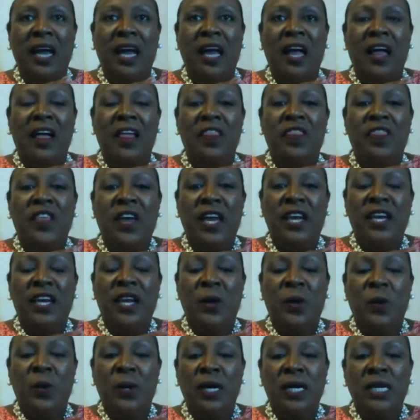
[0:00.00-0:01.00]
Then there
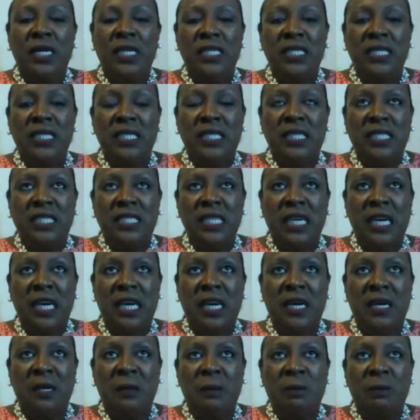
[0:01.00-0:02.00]
was,
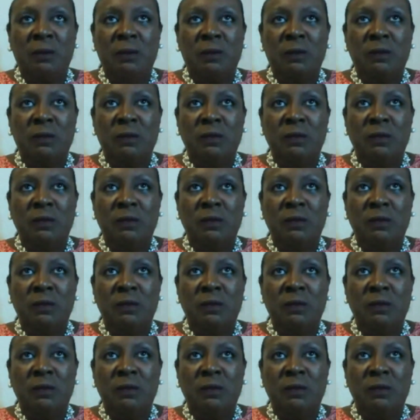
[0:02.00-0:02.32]
oh